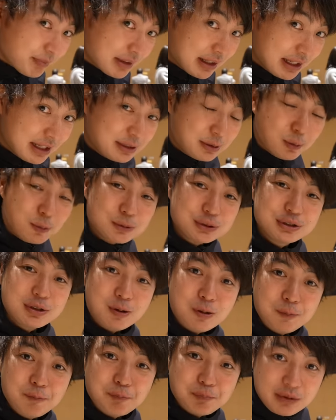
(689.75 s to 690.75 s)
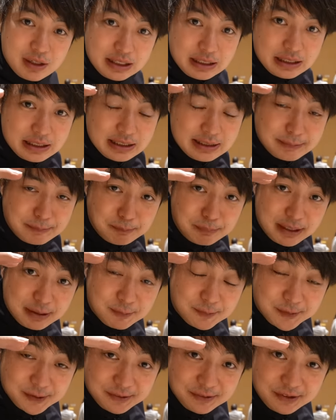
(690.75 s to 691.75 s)
And also cut my
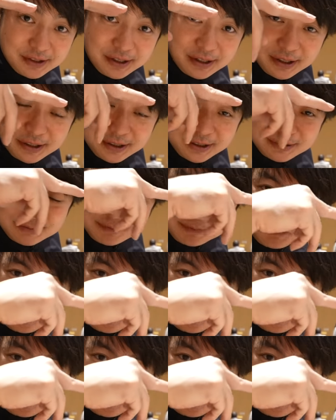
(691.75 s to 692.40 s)
front hair.